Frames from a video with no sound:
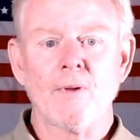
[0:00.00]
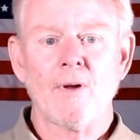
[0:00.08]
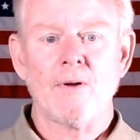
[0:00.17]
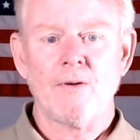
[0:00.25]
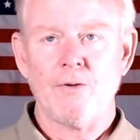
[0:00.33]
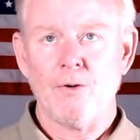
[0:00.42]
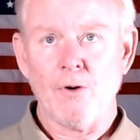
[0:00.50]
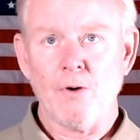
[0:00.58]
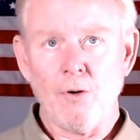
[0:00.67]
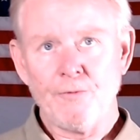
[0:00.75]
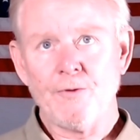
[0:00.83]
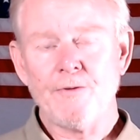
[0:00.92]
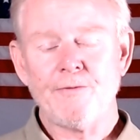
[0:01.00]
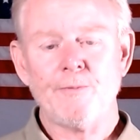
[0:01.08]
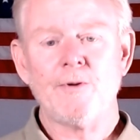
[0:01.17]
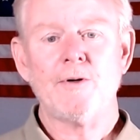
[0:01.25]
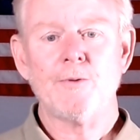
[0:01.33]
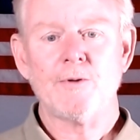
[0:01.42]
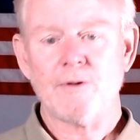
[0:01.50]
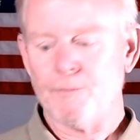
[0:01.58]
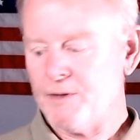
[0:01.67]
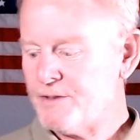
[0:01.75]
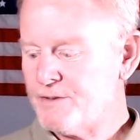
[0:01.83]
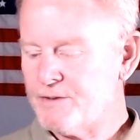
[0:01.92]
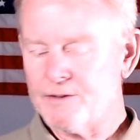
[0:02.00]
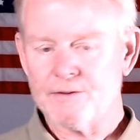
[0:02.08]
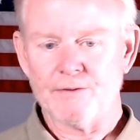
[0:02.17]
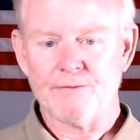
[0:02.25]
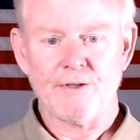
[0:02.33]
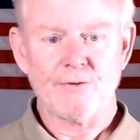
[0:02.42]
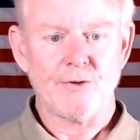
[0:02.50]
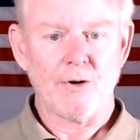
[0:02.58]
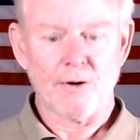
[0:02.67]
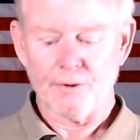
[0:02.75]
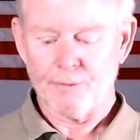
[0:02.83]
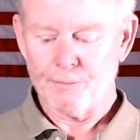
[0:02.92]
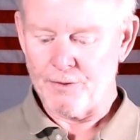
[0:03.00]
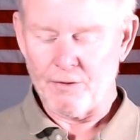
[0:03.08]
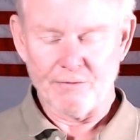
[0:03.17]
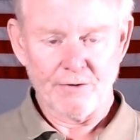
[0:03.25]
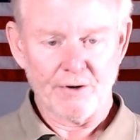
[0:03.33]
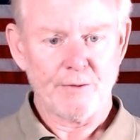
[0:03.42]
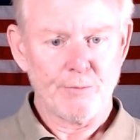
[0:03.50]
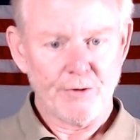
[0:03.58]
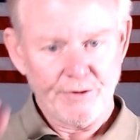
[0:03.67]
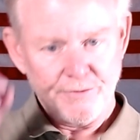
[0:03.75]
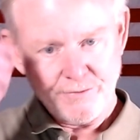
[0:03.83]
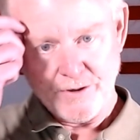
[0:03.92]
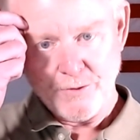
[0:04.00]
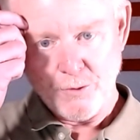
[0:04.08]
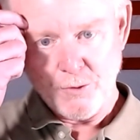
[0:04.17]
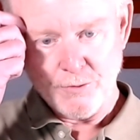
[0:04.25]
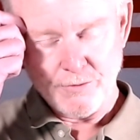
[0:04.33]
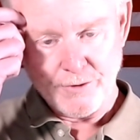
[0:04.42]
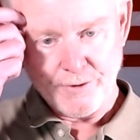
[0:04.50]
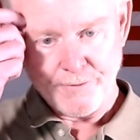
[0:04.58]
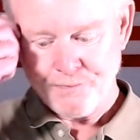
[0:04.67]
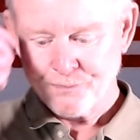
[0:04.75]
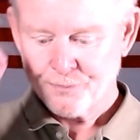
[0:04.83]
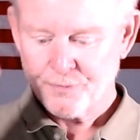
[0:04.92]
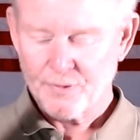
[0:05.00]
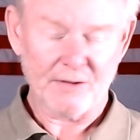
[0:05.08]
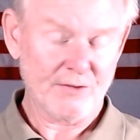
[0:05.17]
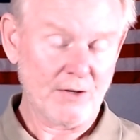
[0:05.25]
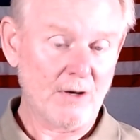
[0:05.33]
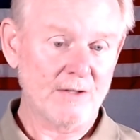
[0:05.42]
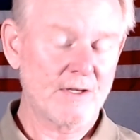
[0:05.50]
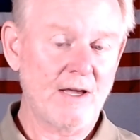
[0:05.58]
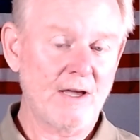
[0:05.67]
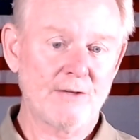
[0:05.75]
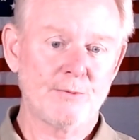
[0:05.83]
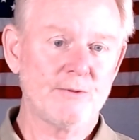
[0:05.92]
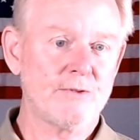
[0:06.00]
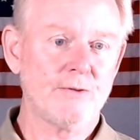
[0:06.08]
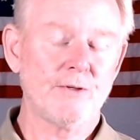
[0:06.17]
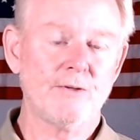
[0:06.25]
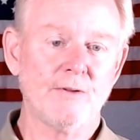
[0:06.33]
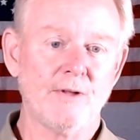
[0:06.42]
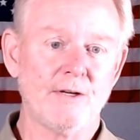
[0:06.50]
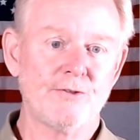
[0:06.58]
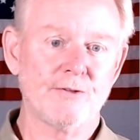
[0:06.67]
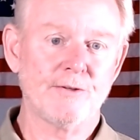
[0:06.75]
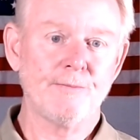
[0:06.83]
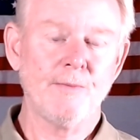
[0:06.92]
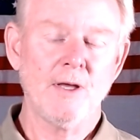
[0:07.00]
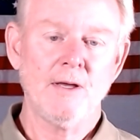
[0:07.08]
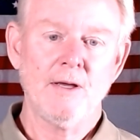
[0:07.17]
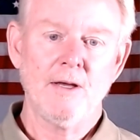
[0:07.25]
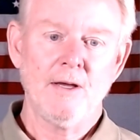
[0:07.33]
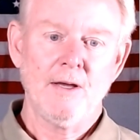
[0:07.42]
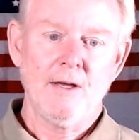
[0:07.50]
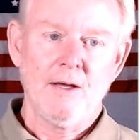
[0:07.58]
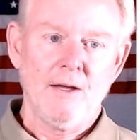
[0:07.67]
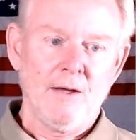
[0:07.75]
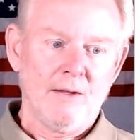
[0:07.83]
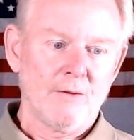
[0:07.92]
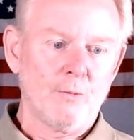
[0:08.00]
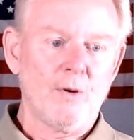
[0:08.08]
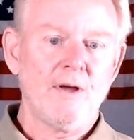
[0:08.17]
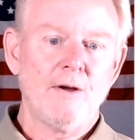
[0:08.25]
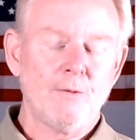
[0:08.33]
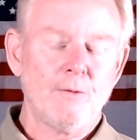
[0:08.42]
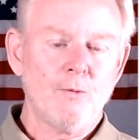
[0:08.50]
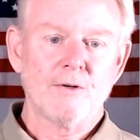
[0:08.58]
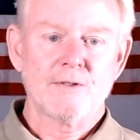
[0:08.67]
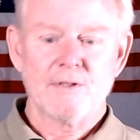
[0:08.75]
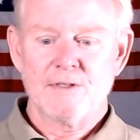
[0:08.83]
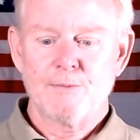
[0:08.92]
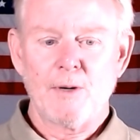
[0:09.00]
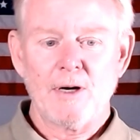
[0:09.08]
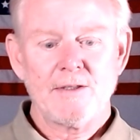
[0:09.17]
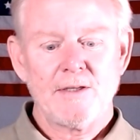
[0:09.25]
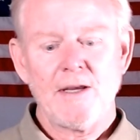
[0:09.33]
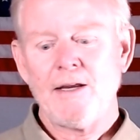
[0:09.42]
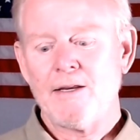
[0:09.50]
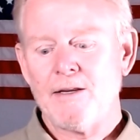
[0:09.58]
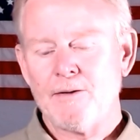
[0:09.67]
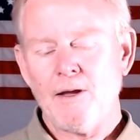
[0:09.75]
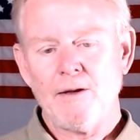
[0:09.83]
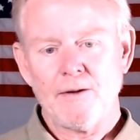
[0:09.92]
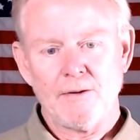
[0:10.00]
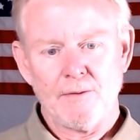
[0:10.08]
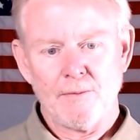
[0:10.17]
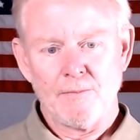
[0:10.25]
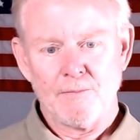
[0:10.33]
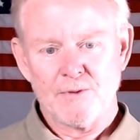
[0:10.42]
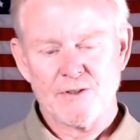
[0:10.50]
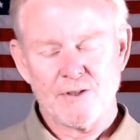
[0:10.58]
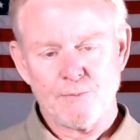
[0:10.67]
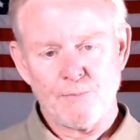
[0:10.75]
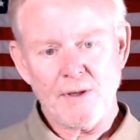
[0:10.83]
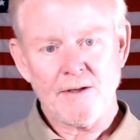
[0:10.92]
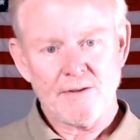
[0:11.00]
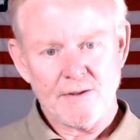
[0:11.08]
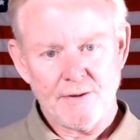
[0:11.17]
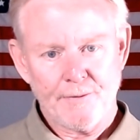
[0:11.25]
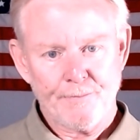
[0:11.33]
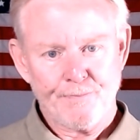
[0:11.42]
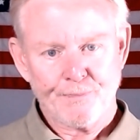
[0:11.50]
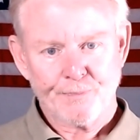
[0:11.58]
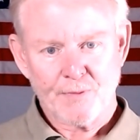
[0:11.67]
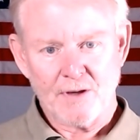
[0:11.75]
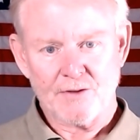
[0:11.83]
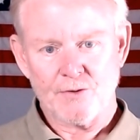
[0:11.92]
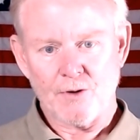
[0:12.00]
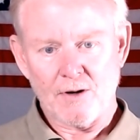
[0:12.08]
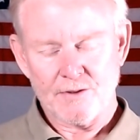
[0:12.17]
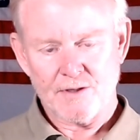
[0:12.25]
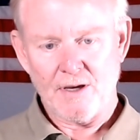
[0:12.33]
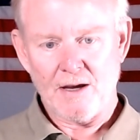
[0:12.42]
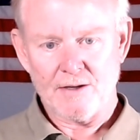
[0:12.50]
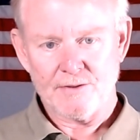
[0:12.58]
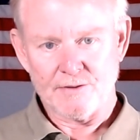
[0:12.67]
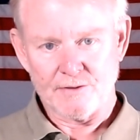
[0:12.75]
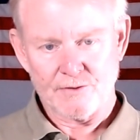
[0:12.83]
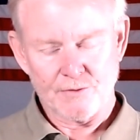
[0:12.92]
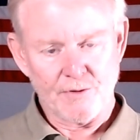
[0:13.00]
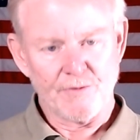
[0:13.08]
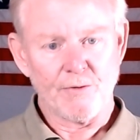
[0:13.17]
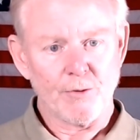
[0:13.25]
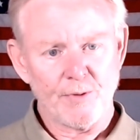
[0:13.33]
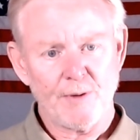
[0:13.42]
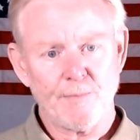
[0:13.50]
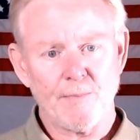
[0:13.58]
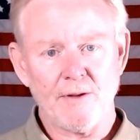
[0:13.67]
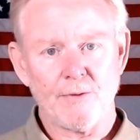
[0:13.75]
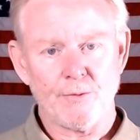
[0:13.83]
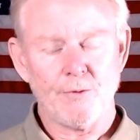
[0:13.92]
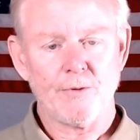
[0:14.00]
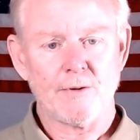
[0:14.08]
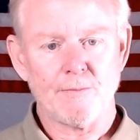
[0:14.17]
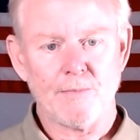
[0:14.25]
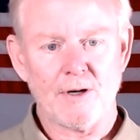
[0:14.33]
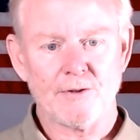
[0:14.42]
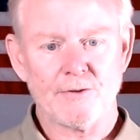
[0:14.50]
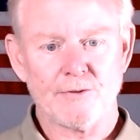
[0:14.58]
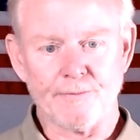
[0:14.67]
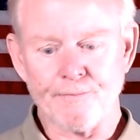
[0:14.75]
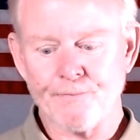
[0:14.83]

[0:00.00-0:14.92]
you're hopefully familiar with the basics of EGR, but I'll very briefly go over it. Exhaust gas recirculation, the way it works is by taking spent exhaust gases that have already been through combustion,